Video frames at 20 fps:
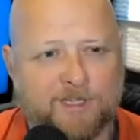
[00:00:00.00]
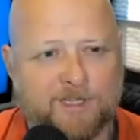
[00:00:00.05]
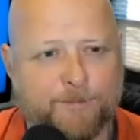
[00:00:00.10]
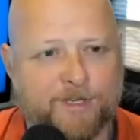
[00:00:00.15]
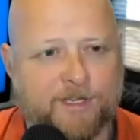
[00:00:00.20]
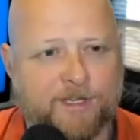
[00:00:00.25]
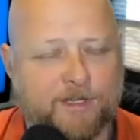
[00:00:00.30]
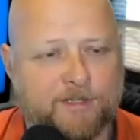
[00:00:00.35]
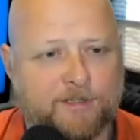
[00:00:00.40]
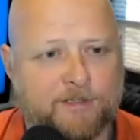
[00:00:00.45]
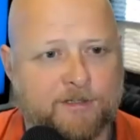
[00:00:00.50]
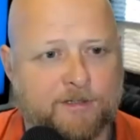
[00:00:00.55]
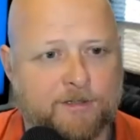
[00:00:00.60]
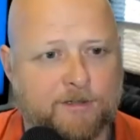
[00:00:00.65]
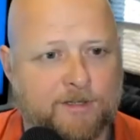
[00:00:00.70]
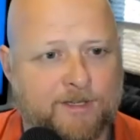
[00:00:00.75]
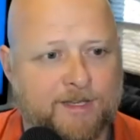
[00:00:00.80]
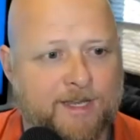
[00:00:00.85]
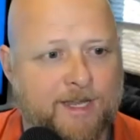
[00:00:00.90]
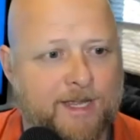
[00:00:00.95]
of limitation
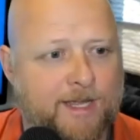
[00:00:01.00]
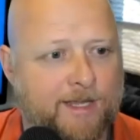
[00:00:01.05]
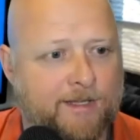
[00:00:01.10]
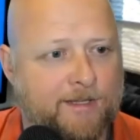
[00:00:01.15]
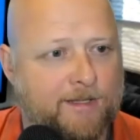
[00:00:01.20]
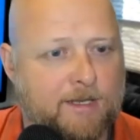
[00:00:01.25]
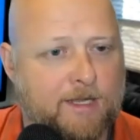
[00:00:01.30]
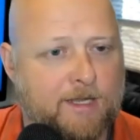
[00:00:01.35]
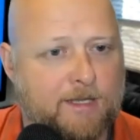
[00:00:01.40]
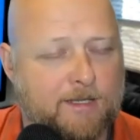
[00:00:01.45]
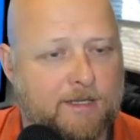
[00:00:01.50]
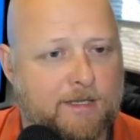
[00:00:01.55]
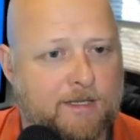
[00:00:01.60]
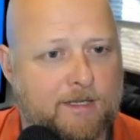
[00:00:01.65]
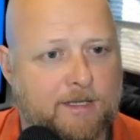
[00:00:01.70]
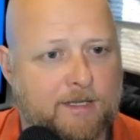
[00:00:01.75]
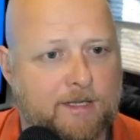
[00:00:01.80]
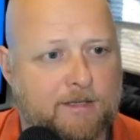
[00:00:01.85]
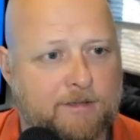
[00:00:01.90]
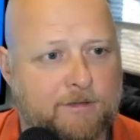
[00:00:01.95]
on debt. They,
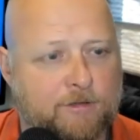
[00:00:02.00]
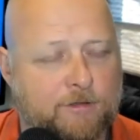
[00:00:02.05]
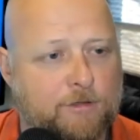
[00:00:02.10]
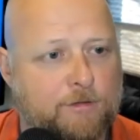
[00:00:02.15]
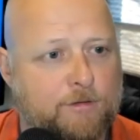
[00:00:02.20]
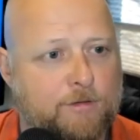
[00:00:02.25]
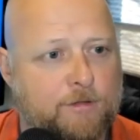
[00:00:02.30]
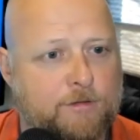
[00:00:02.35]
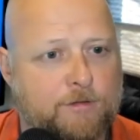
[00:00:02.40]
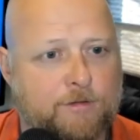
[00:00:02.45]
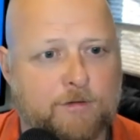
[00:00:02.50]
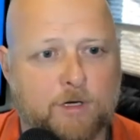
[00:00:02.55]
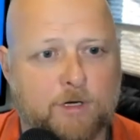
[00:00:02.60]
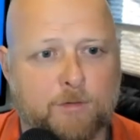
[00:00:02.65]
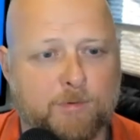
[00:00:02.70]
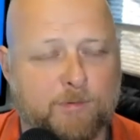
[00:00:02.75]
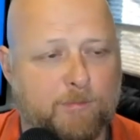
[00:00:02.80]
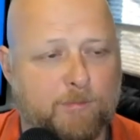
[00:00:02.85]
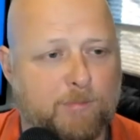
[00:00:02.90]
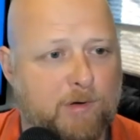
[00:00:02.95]
as soon as you
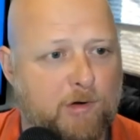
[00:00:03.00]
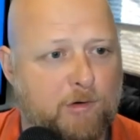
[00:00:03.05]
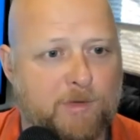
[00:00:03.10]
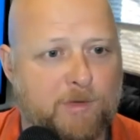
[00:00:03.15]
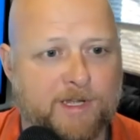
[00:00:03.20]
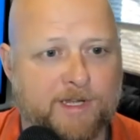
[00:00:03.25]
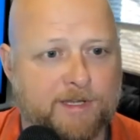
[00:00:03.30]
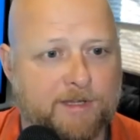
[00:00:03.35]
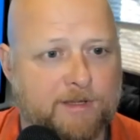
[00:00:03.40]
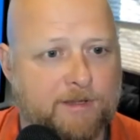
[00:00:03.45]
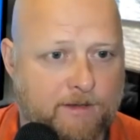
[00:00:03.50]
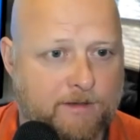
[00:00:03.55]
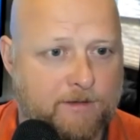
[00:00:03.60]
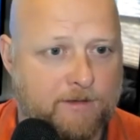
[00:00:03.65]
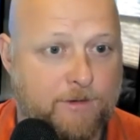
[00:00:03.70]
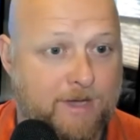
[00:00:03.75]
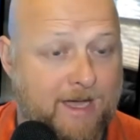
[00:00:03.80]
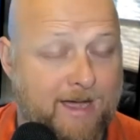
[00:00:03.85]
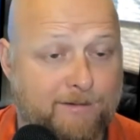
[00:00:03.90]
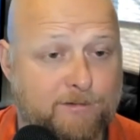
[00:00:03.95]
open probate,
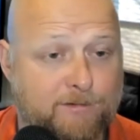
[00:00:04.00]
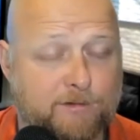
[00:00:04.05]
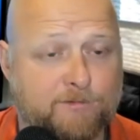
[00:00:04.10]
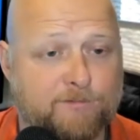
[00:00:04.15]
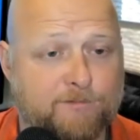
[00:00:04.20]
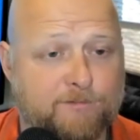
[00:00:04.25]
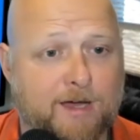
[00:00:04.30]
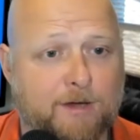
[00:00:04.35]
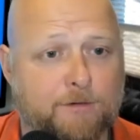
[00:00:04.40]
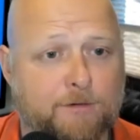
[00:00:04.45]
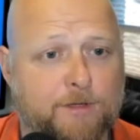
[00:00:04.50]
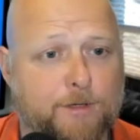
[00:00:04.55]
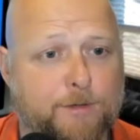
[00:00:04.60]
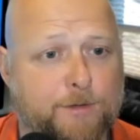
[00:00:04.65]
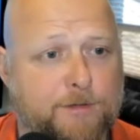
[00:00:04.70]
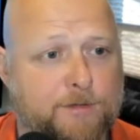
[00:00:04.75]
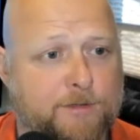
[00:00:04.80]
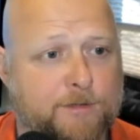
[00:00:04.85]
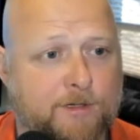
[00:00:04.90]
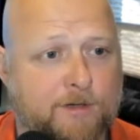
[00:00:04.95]
you have to file
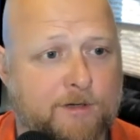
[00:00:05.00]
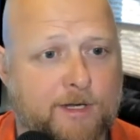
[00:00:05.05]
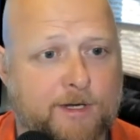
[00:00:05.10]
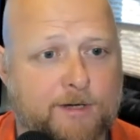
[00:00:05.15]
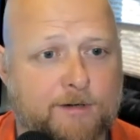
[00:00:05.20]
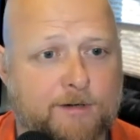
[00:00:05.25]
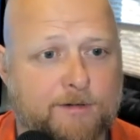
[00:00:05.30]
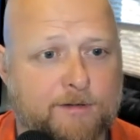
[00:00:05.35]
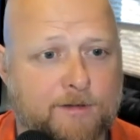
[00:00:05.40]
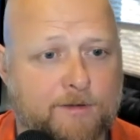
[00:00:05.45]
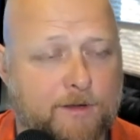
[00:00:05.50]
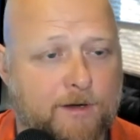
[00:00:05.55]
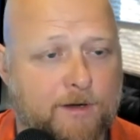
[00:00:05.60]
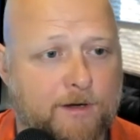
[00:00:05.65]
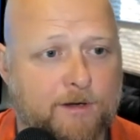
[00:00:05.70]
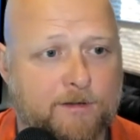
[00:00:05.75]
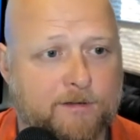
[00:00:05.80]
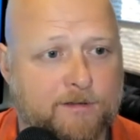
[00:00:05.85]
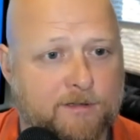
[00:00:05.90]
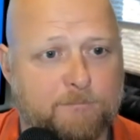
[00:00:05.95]
notice to creditors and they're
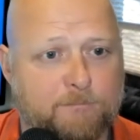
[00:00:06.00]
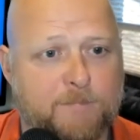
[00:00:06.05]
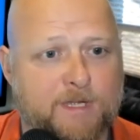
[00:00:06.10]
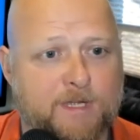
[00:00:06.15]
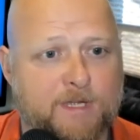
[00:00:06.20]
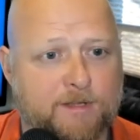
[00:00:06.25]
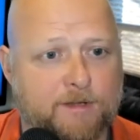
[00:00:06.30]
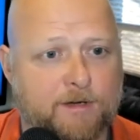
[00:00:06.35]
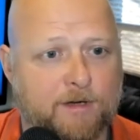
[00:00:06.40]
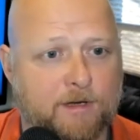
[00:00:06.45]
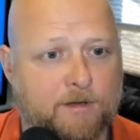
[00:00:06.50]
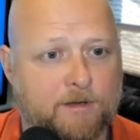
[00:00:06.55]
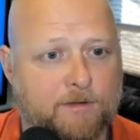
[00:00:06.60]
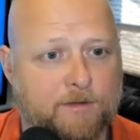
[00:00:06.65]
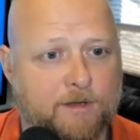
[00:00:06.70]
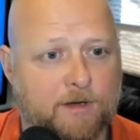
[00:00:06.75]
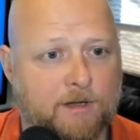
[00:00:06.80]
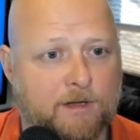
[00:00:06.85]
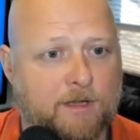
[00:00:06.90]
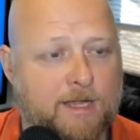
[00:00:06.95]
going to submit
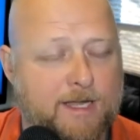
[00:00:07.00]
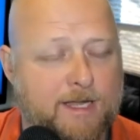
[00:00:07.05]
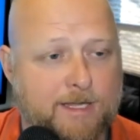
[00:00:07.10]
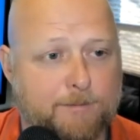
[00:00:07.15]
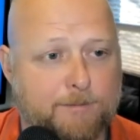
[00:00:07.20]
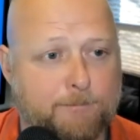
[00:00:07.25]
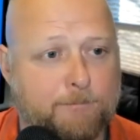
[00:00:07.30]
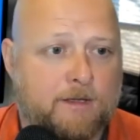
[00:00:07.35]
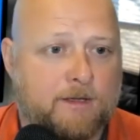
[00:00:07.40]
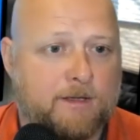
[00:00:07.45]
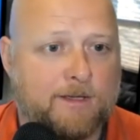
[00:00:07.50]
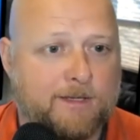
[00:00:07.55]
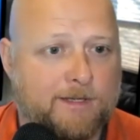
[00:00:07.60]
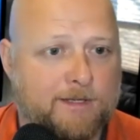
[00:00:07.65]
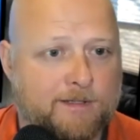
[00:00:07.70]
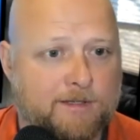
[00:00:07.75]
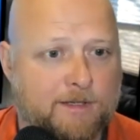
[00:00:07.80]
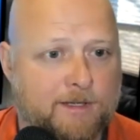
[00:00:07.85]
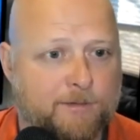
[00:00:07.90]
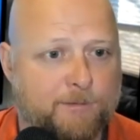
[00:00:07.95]
their claim and
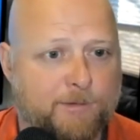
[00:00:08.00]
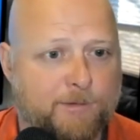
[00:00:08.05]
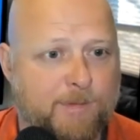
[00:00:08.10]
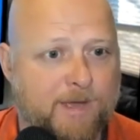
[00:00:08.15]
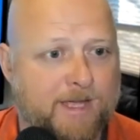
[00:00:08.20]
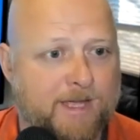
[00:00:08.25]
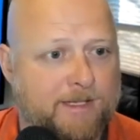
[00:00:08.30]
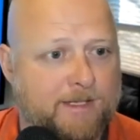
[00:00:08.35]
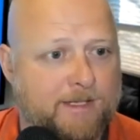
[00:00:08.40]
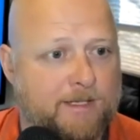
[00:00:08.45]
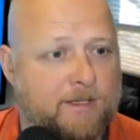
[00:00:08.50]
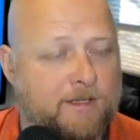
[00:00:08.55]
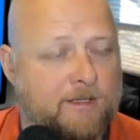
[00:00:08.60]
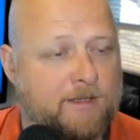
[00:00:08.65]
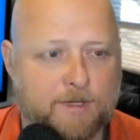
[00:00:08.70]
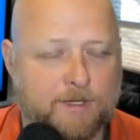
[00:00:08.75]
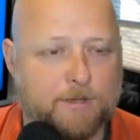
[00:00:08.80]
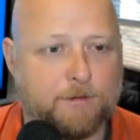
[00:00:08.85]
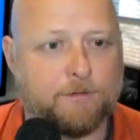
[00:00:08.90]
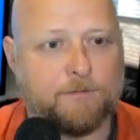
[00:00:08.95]
it's going to be paid.
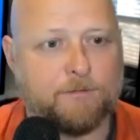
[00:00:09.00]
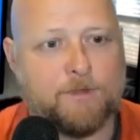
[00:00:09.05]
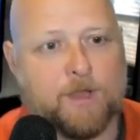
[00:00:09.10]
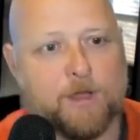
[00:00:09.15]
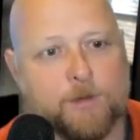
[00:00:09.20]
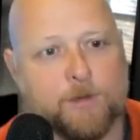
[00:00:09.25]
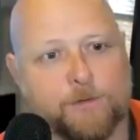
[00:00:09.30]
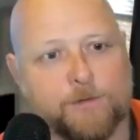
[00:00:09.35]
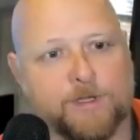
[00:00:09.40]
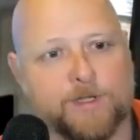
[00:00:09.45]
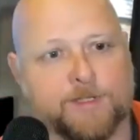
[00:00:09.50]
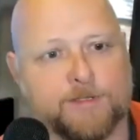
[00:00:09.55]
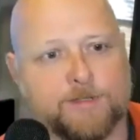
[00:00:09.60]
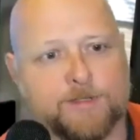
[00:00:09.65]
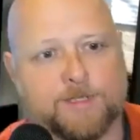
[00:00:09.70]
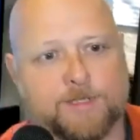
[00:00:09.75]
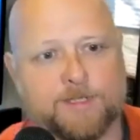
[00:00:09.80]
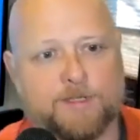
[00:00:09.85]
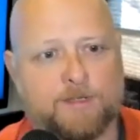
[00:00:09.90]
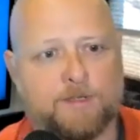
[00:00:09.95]
I don't know
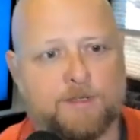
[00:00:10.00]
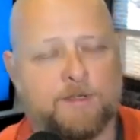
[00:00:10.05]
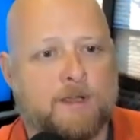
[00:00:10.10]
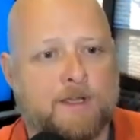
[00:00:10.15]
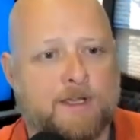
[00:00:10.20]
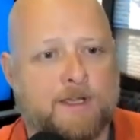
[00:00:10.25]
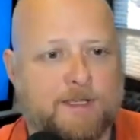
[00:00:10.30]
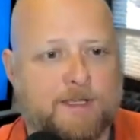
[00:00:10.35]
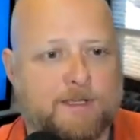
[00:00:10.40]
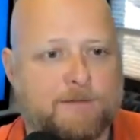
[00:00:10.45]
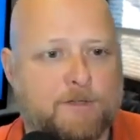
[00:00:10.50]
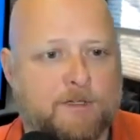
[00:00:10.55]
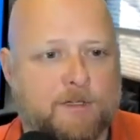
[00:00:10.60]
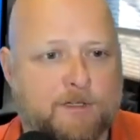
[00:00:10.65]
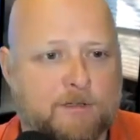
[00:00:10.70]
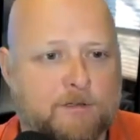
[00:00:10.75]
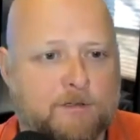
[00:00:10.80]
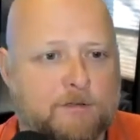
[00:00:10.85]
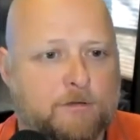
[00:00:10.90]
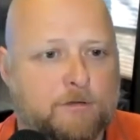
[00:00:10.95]
that even
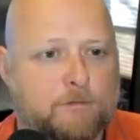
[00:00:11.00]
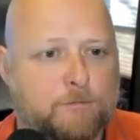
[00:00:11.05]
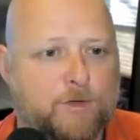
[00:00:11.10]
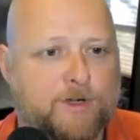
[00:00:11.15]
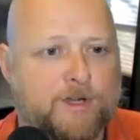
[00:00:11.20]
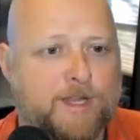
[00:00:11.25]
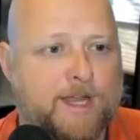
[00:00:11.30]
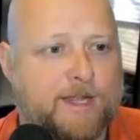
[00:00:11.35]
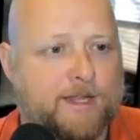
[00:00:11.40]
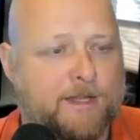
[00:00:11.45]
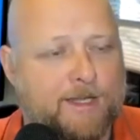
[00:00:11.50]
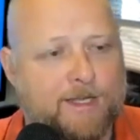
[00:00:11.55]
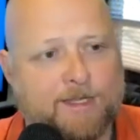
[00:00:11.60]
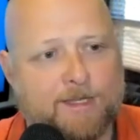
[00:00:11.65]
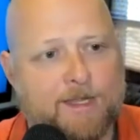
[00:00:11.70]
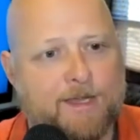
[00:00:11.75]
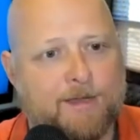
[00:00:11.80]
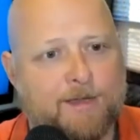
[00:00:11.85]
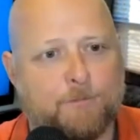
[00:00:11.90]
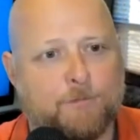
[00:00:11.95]
consumer debt like
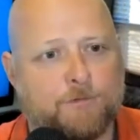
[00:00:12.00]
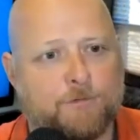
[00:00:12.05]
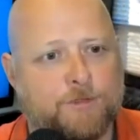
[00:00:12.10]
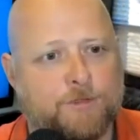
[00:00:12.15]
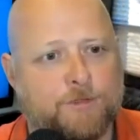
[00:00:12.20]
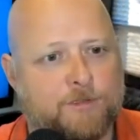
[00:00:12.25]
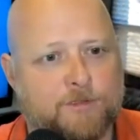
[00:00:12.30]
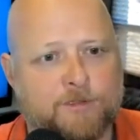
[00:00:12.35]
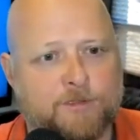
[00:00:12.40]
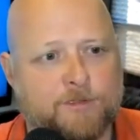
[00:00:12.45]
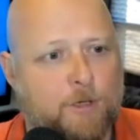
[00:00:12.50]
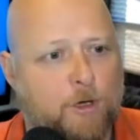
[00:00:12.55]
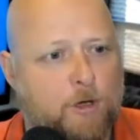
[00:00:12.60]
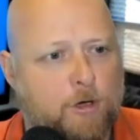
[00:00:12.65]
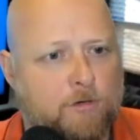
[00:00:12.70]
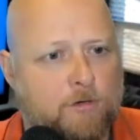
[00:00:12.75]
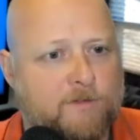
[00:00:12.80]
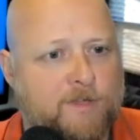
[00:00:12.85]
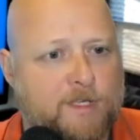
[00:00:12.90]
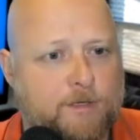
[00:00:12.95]
that will just
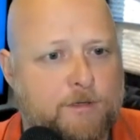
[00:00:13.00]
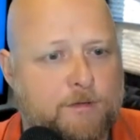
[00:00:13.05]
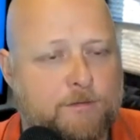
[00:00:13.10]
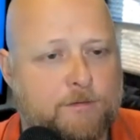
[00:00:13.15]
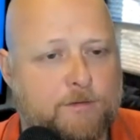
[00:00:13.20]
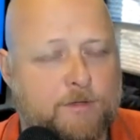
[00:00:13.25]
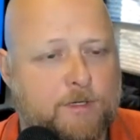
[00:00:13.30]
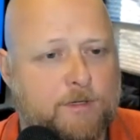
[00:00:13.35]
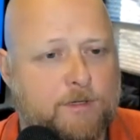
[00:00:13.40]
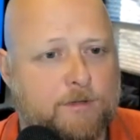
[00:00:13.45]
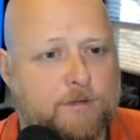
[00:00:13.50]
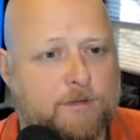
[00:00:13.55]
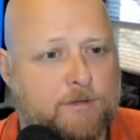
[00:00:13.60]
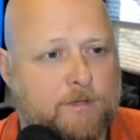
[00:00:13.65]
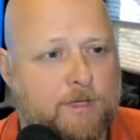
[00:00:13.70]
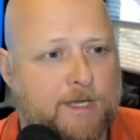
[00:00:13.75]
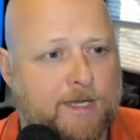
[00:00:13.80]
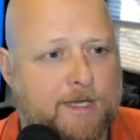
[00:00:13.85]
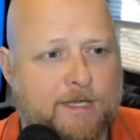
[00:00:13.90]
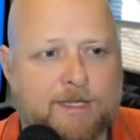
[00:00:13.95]
dissolve in 2 years.
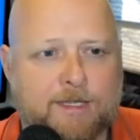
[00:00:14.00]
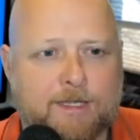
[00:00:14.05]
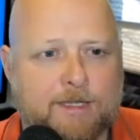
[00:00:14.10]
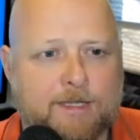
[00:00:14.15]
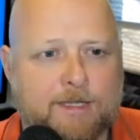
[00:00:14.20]
Like